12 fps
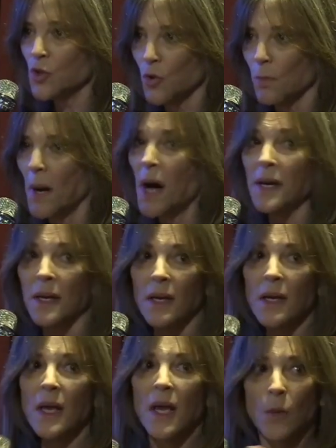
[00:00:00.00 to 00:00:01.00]
your body
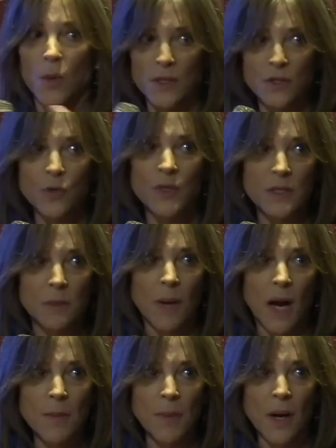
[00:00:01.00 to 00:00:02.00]
and what it's doing to
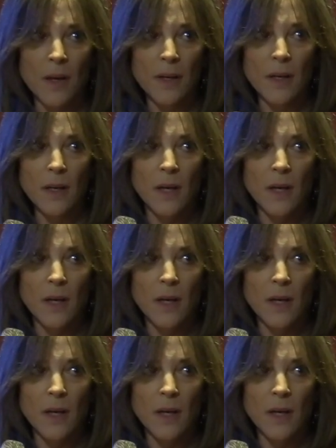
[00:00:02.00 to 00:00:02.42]
my body.